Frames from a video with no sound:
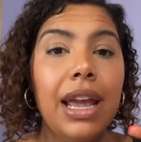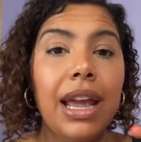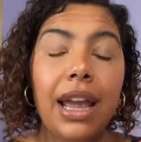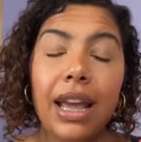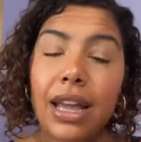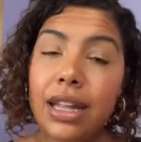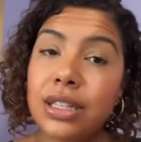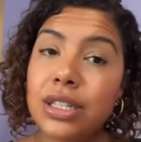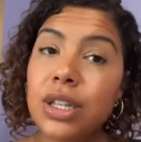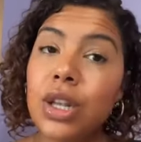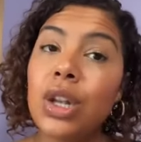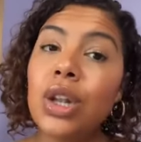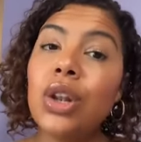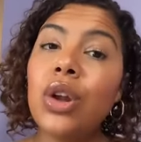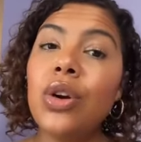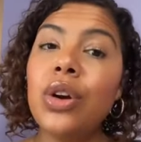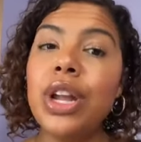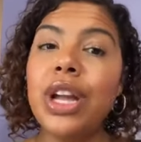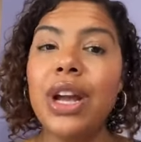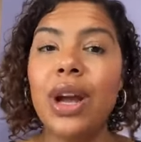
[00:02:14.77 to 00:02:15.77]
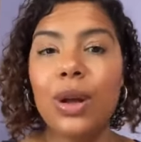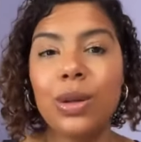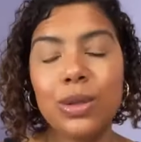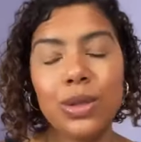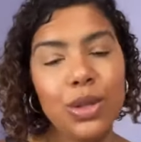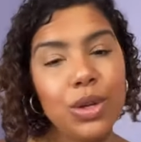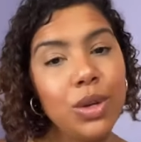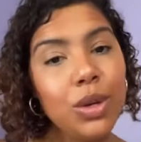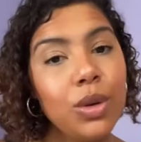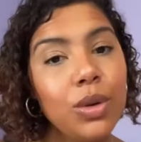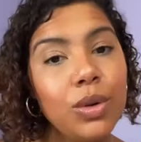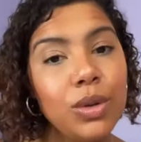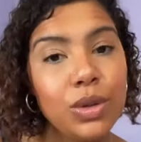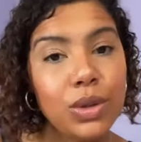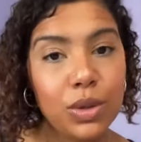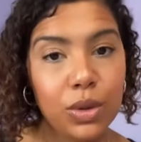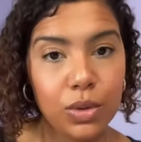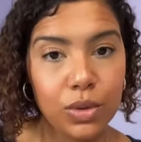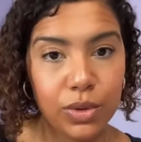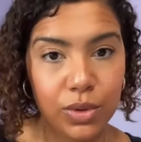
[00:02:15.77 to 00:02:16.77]
it's learning how to use
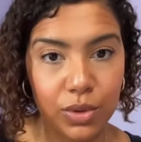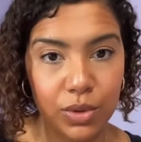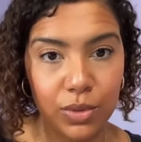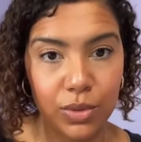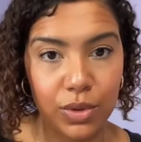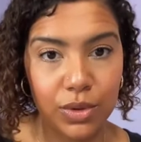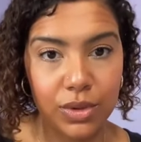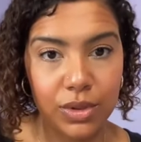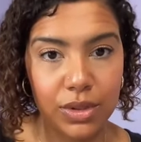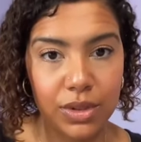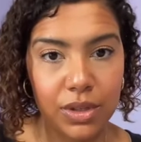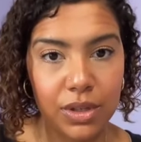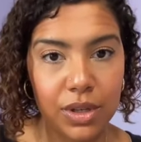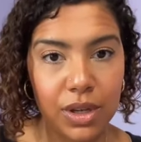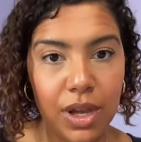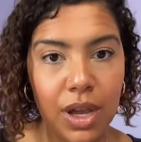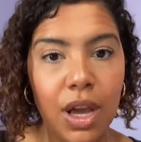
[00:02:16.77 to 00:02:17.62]
those tools.